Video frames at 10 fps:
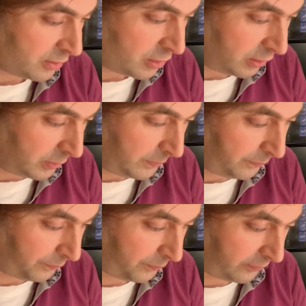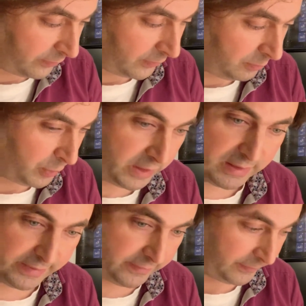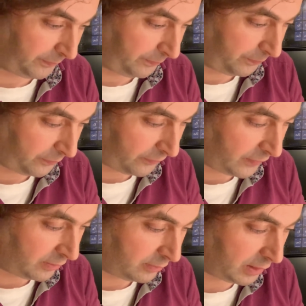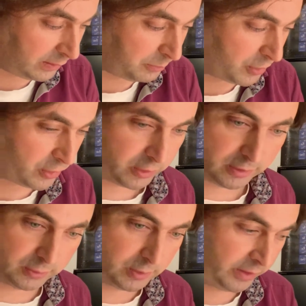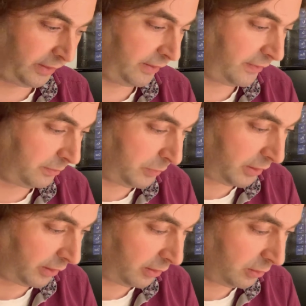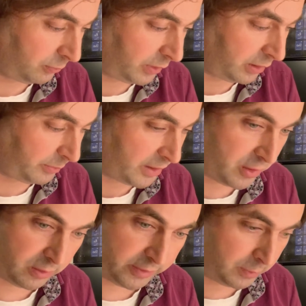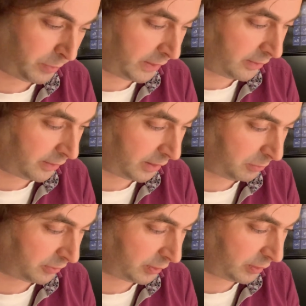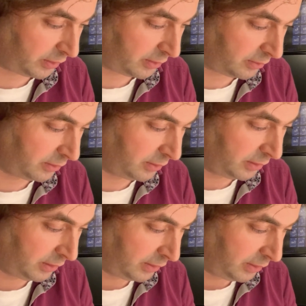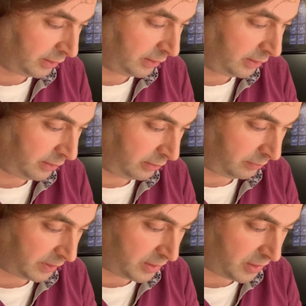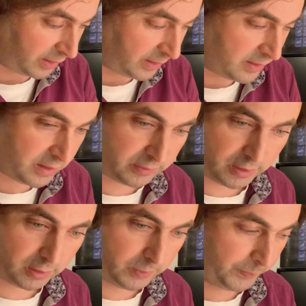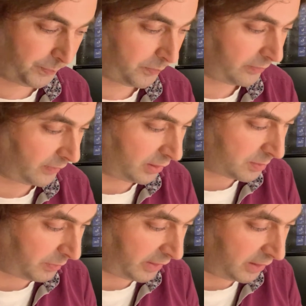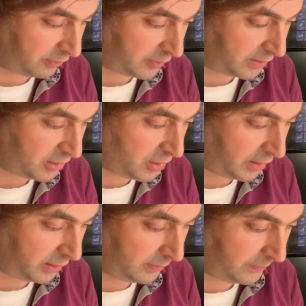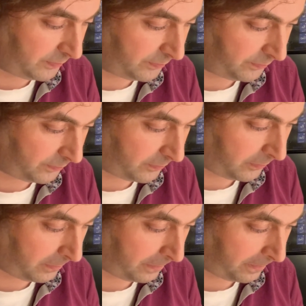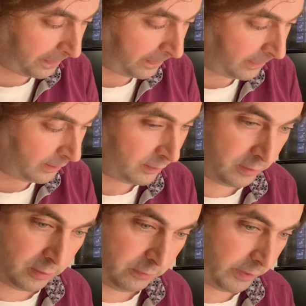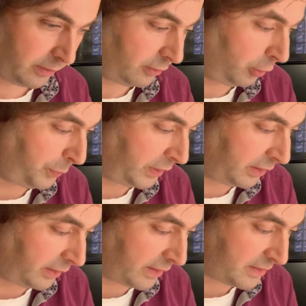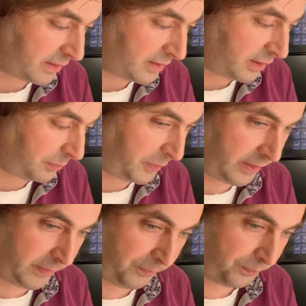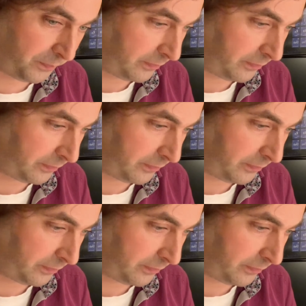So, but that later. Now I'm just going to look at my one-dimensional tight binding Hamiltonian, which H0 is my infinite chain with an hopping as S sigma